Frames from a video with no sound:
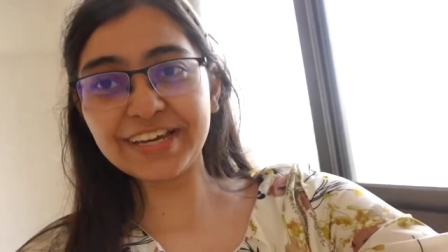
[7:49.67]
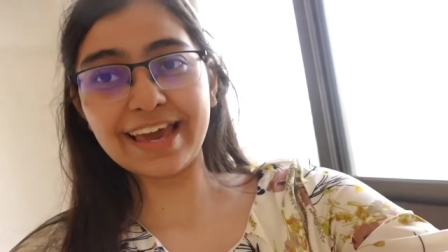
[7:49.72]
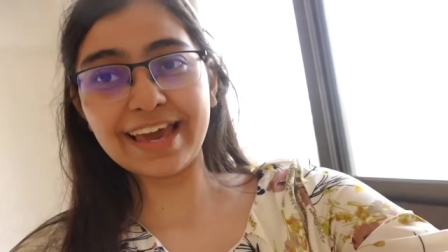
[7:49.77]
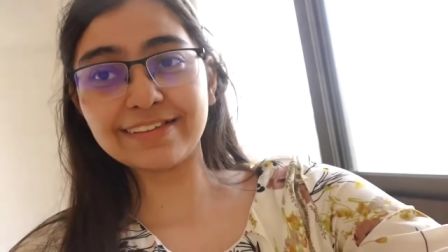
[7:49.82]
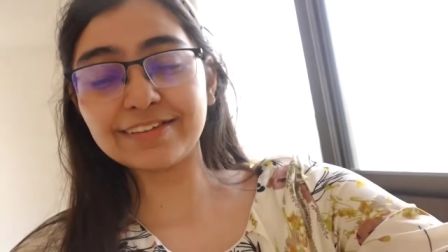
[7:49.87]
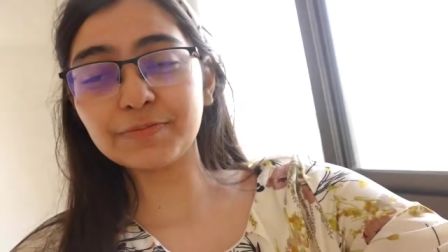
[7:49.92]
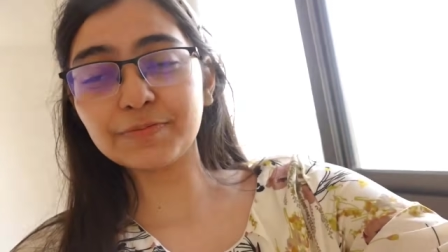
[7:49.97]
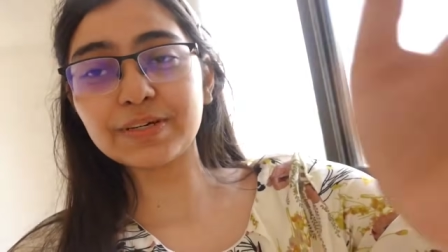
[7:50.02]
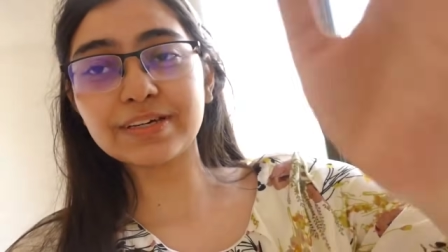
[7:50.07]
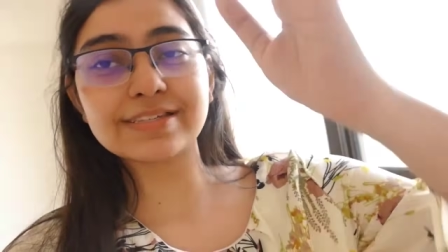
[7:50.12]

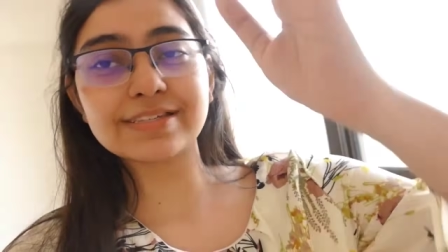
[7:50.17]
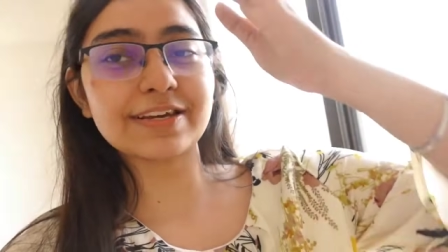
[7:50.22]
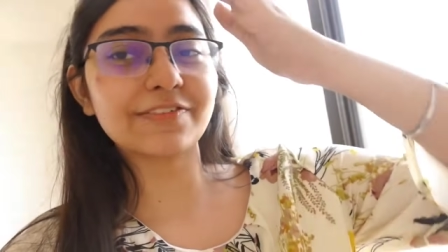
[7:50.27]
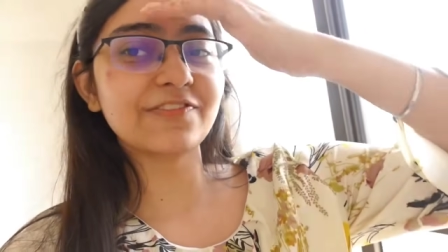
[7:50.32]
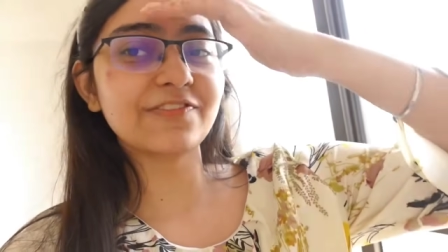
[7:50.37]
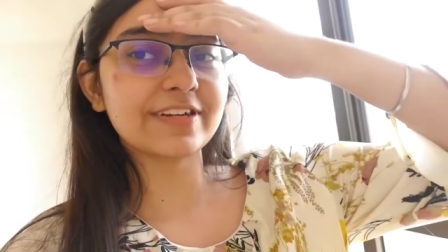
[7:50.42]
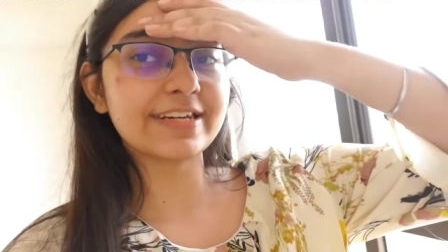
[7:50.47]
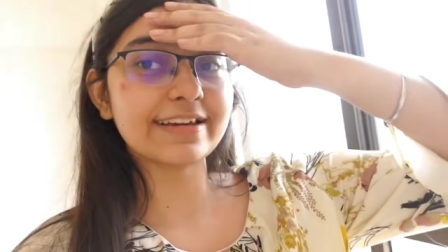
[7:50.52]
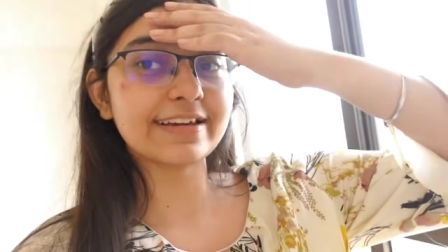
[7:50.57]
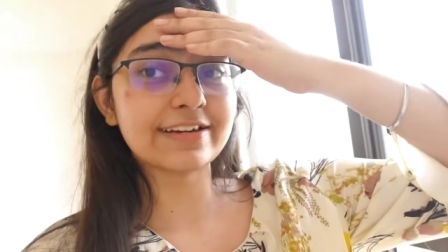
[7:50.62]
together, because I
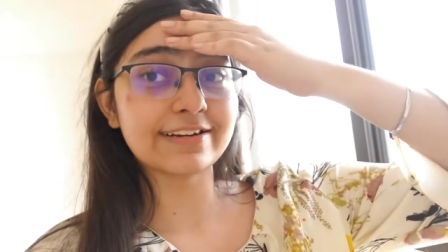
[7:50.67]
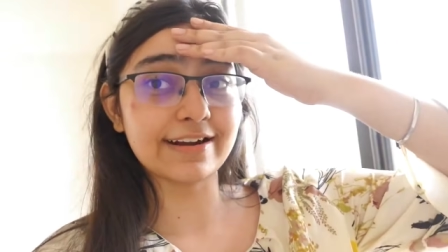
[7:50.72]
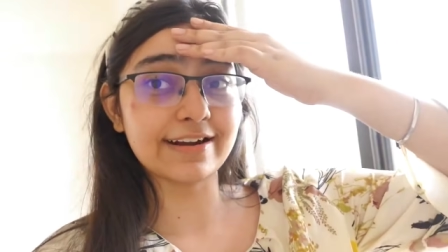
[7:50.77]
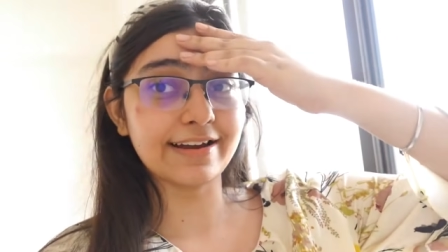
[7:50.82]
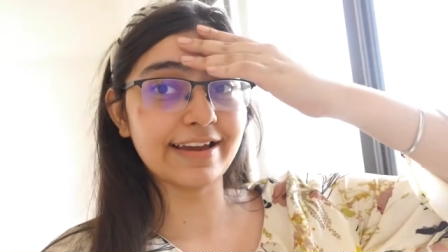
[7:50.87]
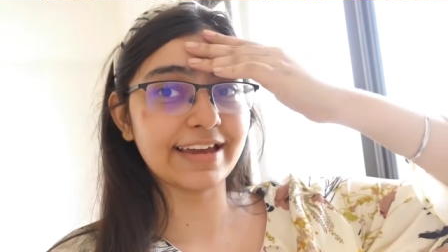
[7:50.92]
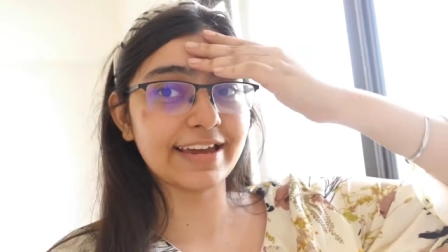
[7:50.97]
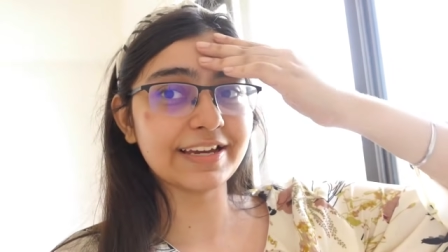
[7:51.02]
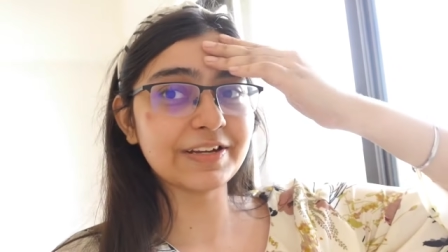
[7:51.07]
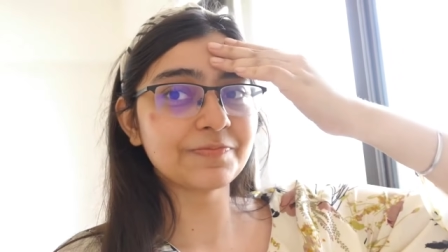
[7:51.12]
feel like
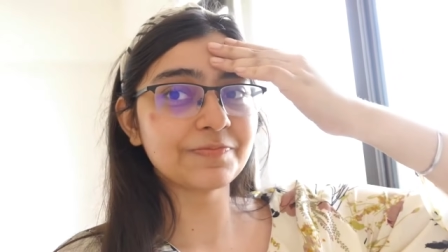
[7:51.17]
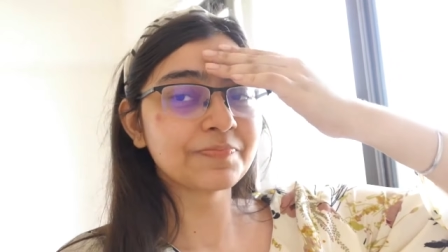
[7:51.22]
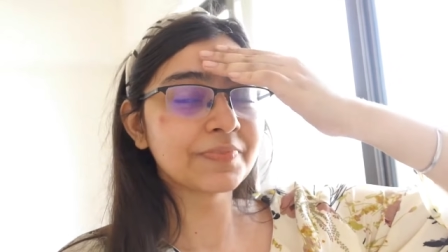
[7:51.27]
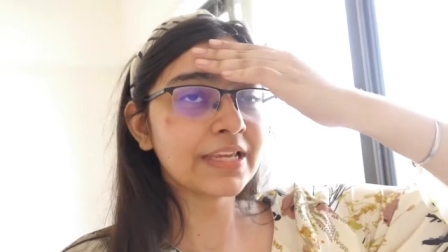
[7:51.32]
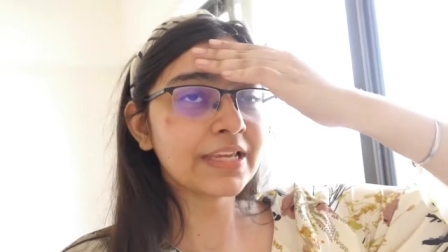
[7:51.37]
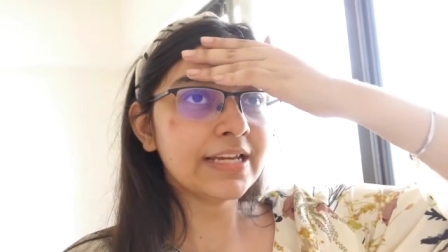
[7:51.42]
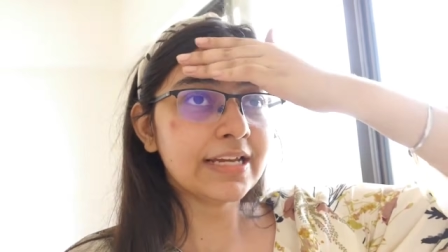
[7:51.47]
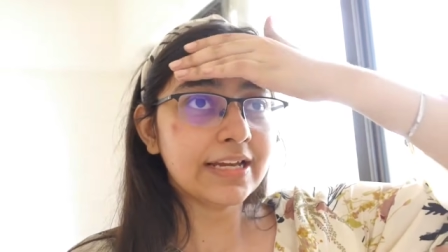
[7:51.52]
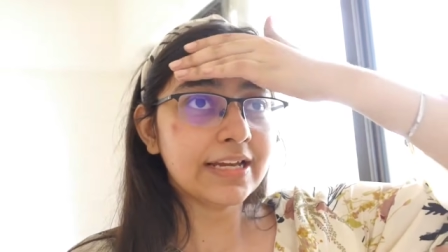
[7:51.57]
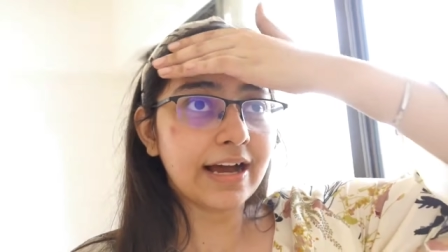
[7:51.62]
crying.
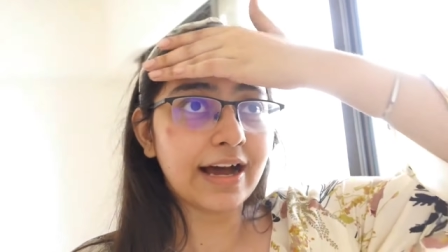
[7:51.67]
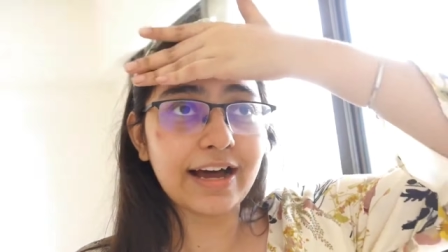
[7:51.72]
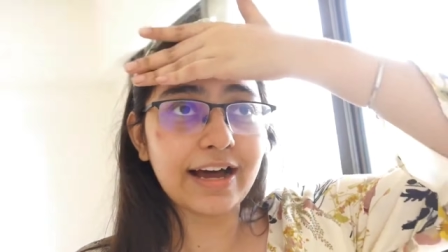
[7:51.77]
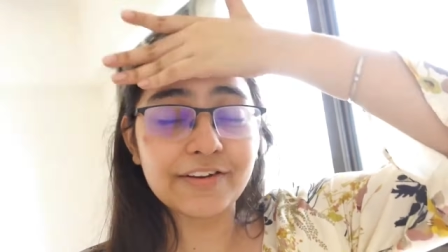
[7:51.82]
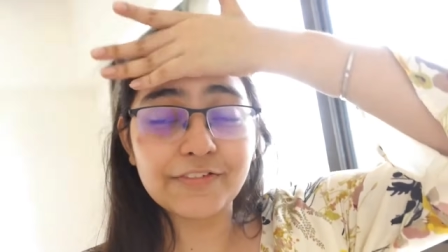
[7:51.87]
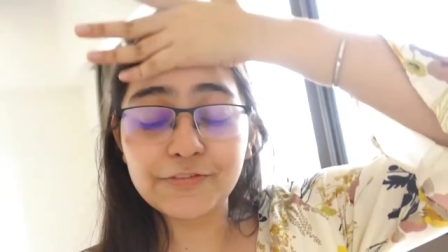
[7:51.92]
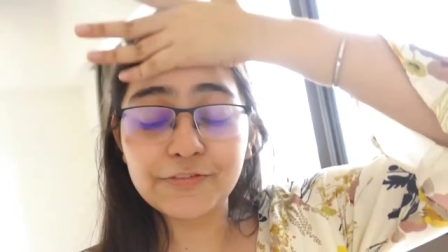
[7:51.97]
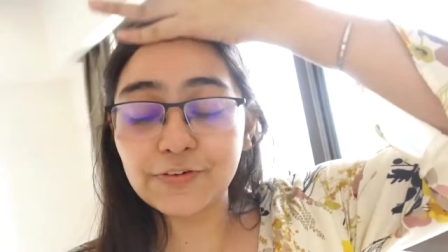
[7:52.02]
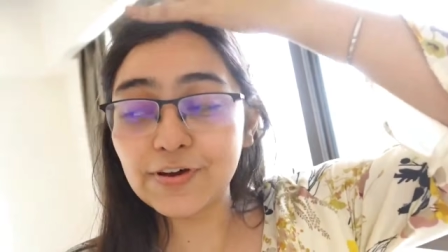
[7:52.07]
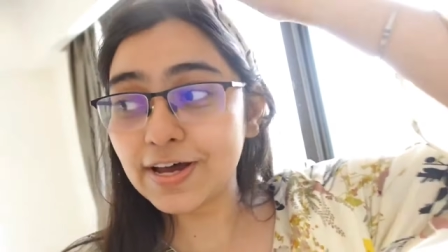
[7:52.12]

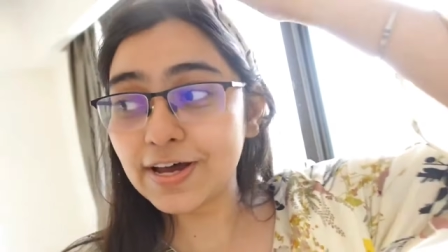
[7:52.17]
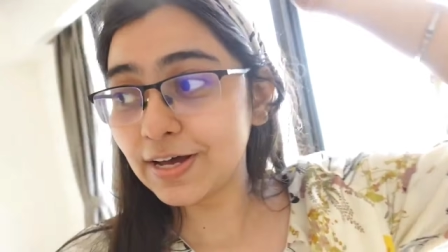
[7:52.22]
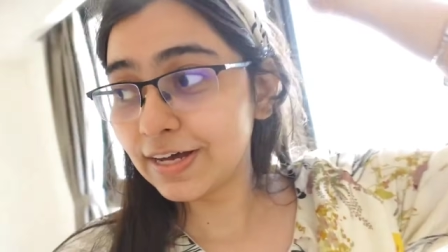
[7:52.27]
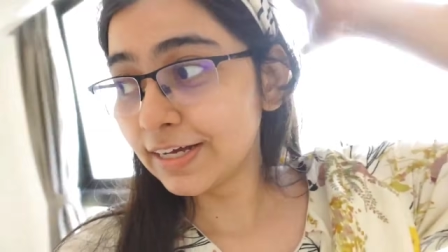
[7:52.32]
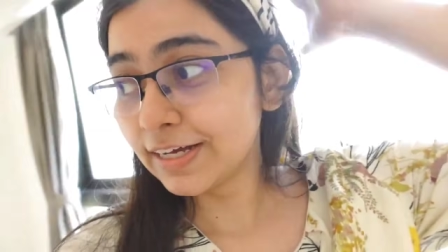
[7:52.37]
I've